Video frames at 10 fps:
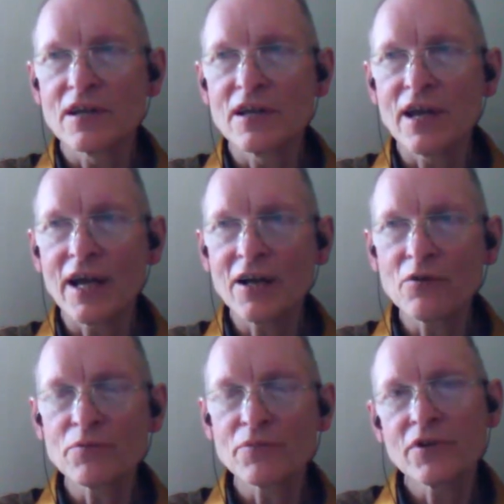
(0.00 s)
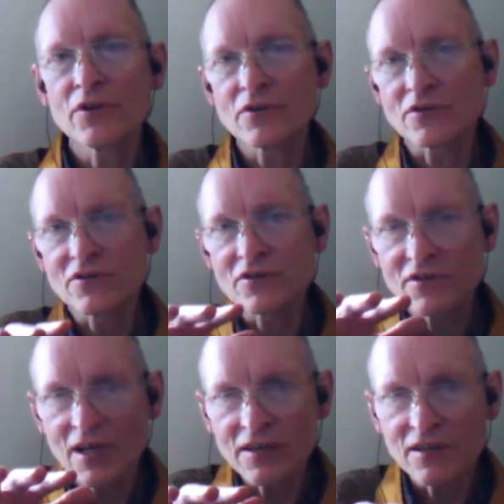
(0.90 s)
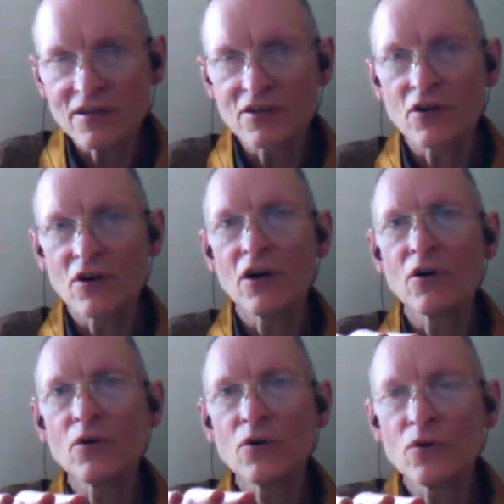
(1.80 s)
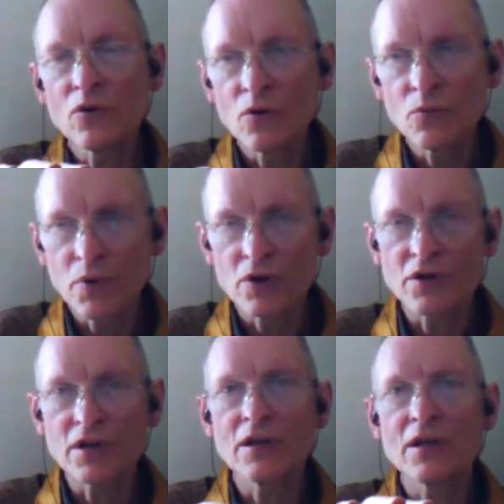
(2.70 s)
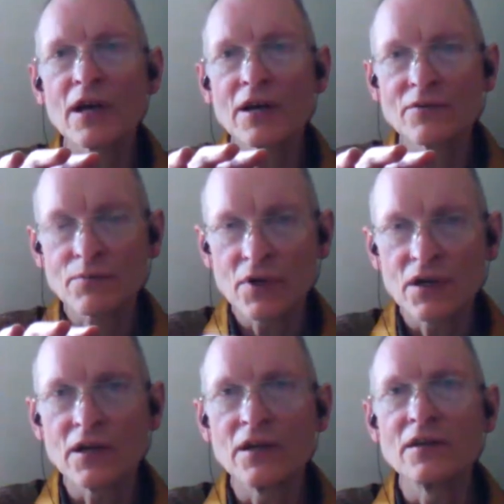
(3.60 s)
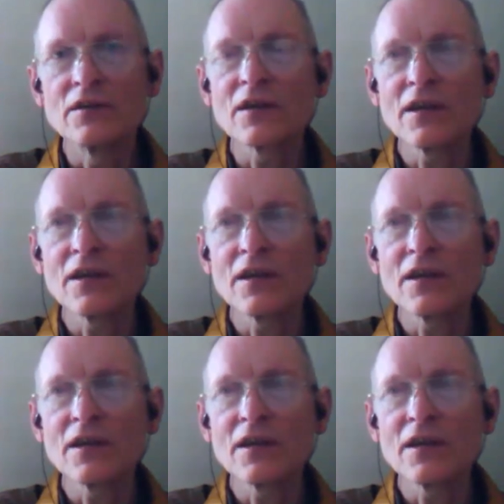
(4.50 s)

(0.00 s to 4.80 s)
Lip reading: it helps you to steady your whole body and mind.